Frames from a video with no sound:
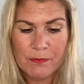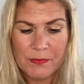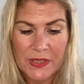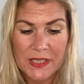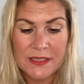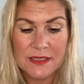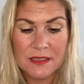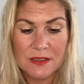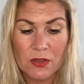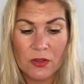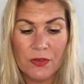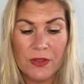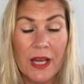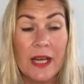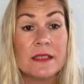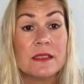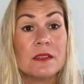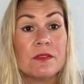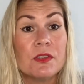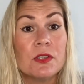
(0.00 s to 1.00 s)
it is on
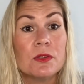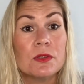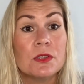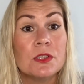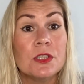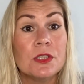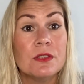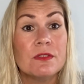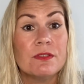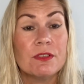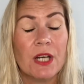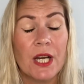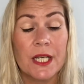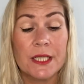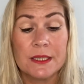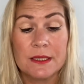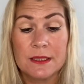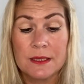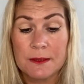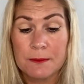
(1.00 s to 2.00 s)
that of your new
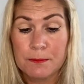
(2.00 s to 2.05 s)
friend."